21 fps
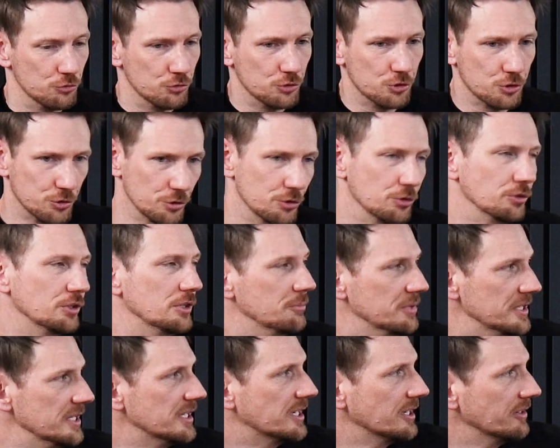truly
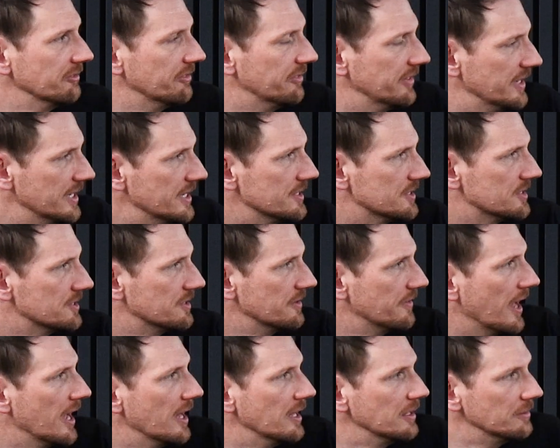be convinced
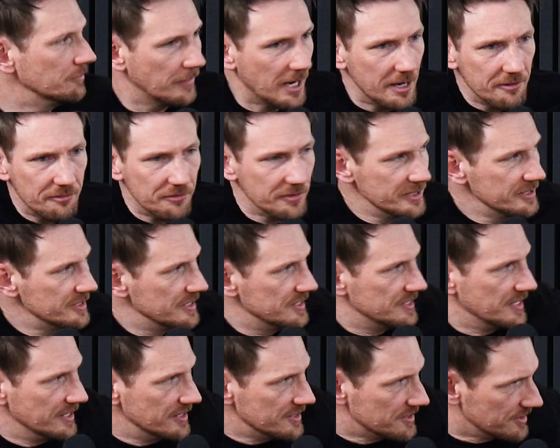that my friend
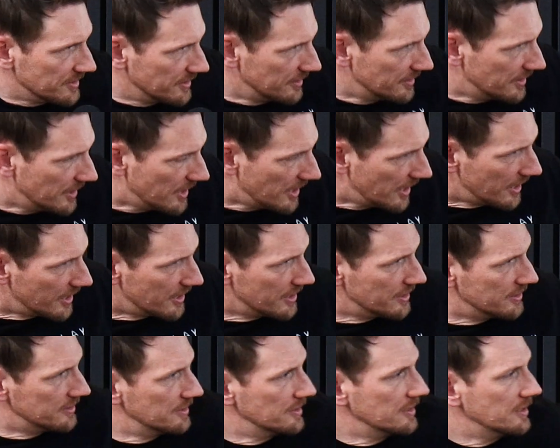is innocent
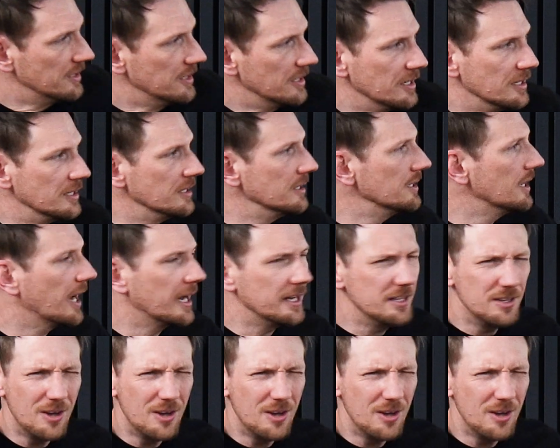and I